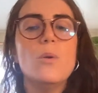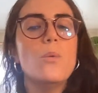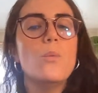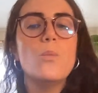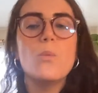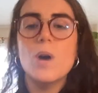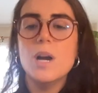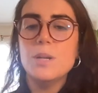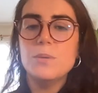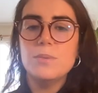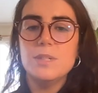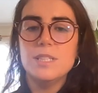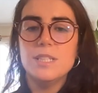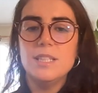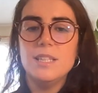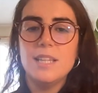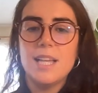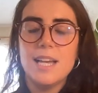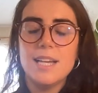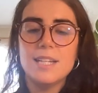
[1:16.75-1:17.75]
what was it
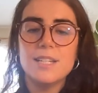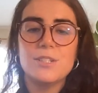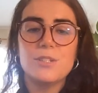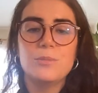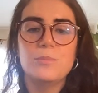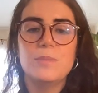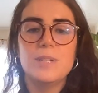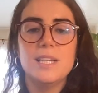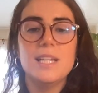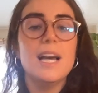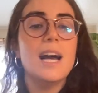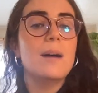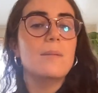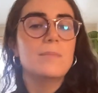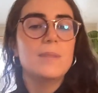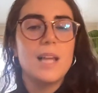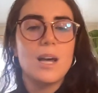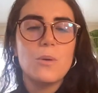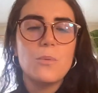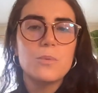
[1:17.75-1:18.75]
like to be a
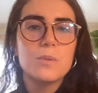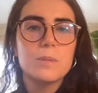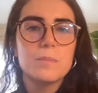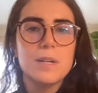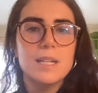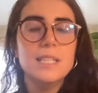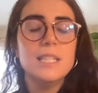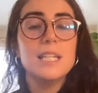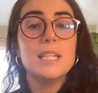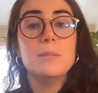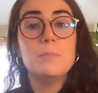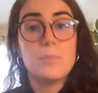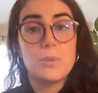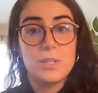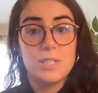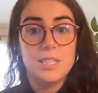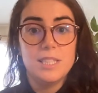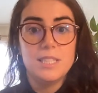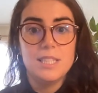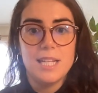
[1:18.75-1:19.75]
Black woman in
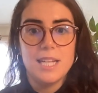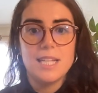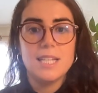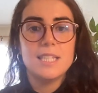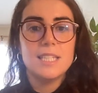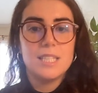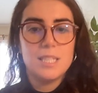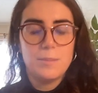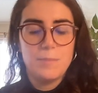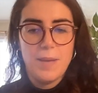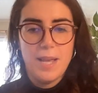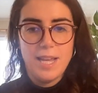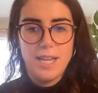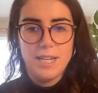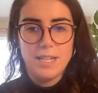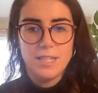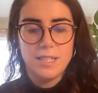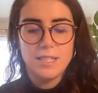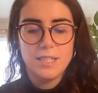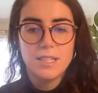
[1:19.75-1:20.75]
present-day
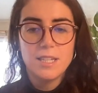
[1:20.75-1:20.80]
Spain.